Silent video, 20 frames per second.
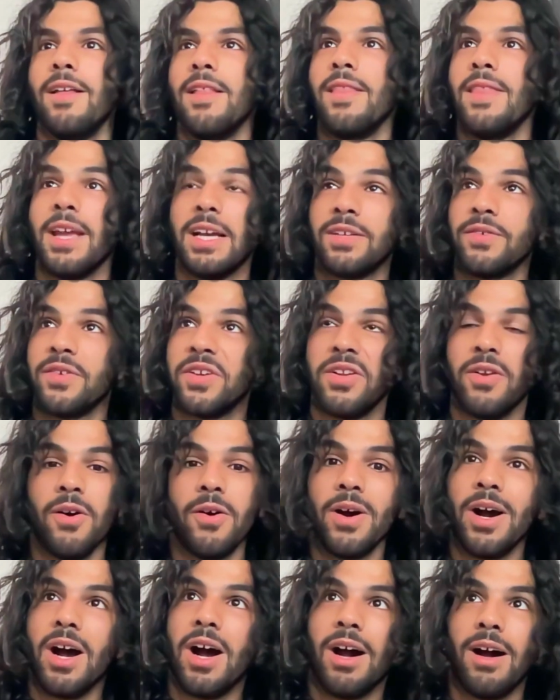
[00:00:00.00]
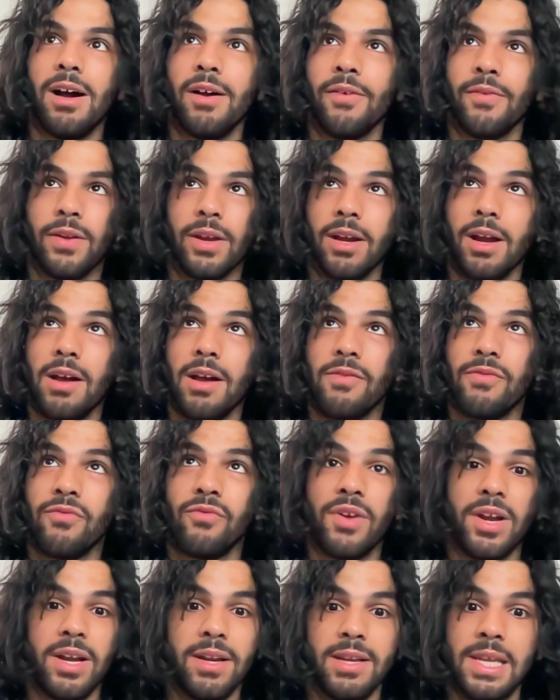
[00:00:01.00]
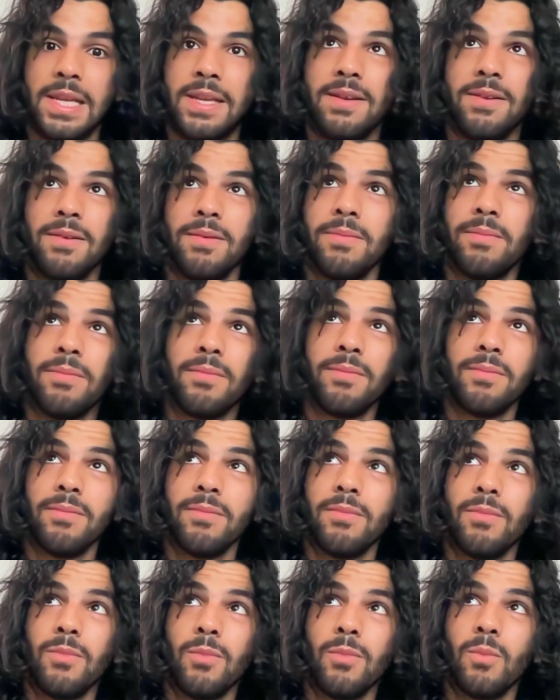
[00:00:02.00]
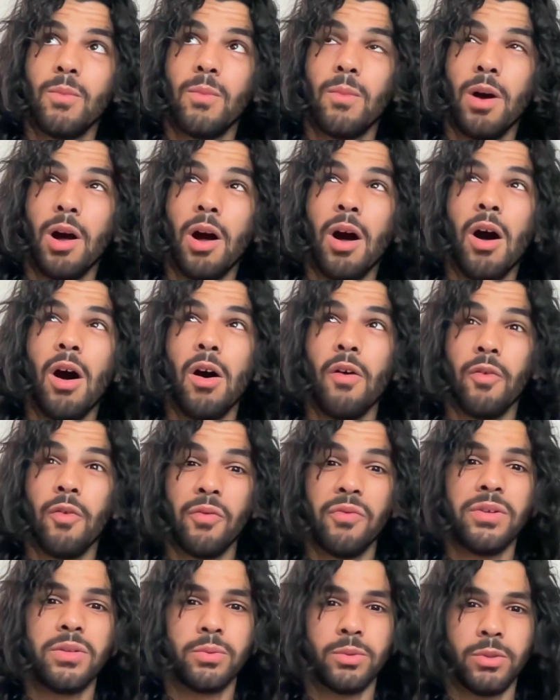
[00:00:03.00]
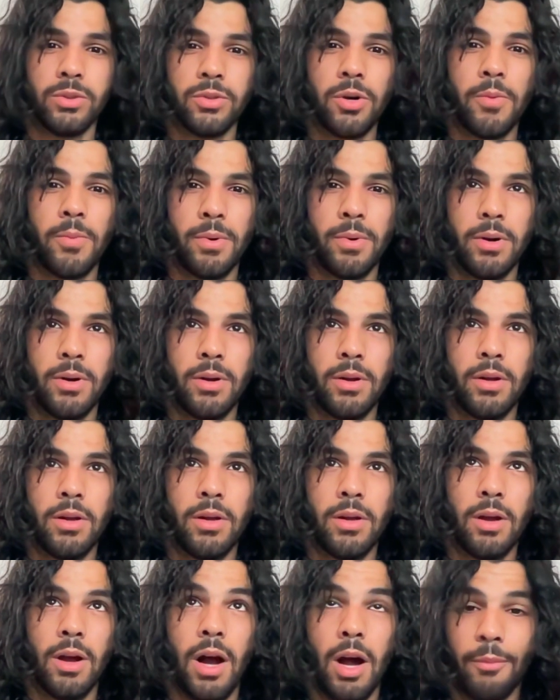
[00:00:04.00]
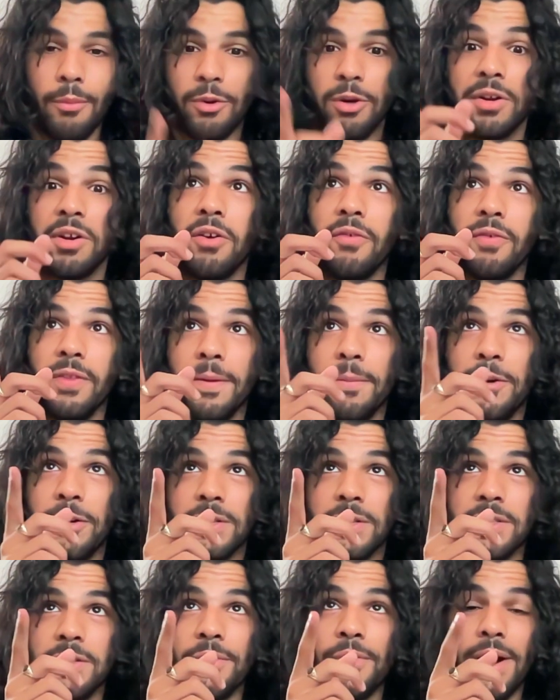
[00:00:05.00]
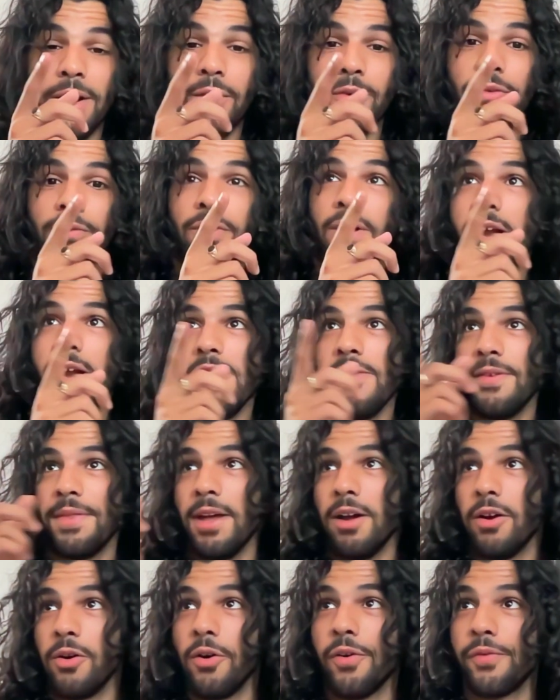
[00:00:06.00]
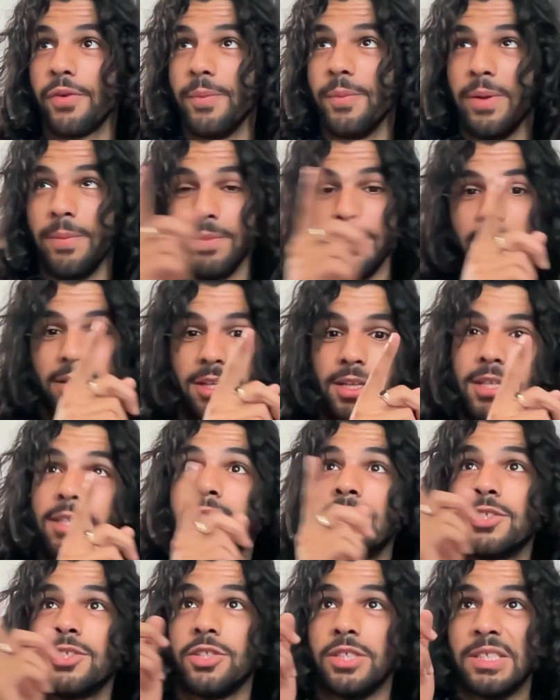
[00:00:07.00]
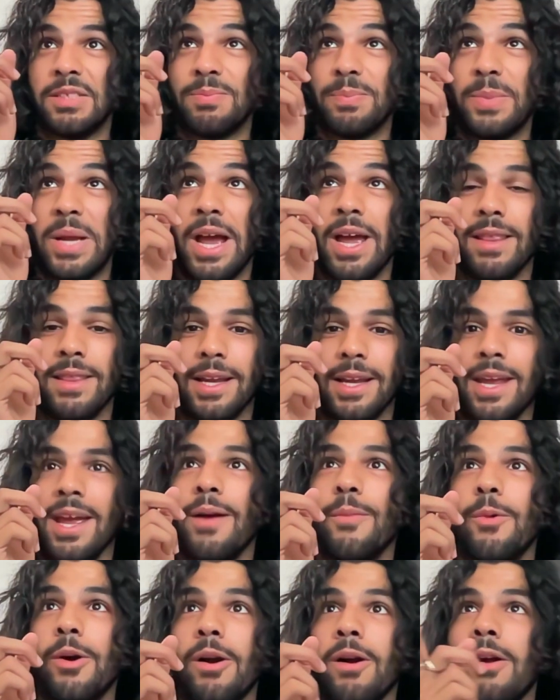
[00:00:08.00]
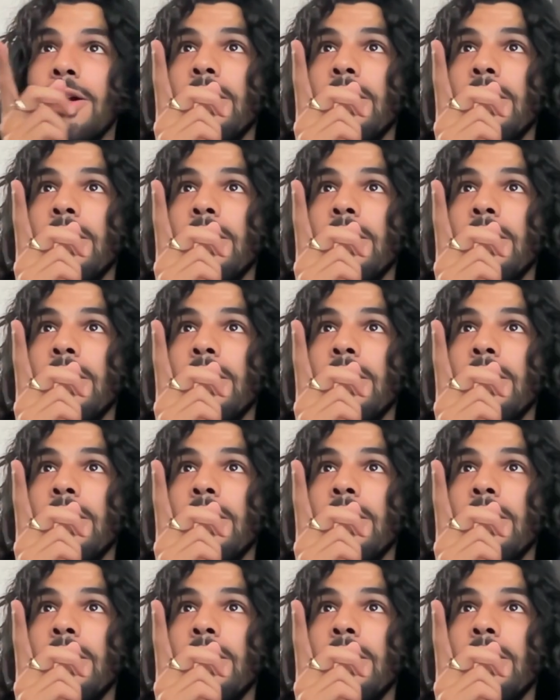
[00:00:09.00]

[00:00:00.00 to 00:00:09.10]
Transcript: Next thing you know, I think I've raided half of his wardrobe. I'm looking over there because the rack of everything that I got from him is just behind the camera.